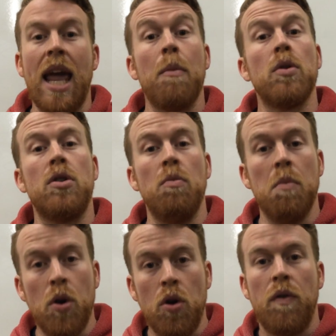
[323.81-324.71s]
able to
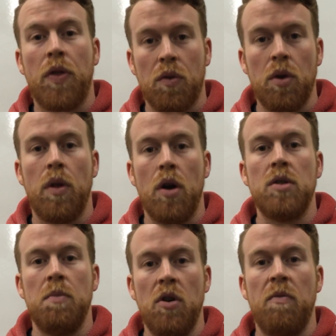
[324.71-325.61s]
move through
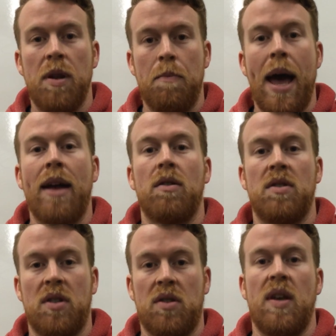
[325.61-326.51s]
those movement
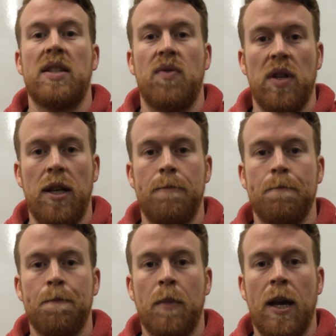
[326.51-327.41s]
patterns successfully,
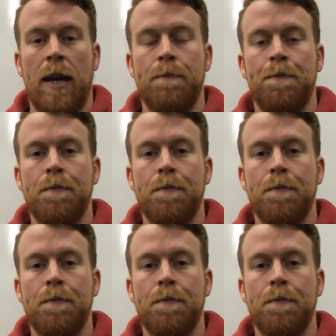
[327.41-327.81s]
okay?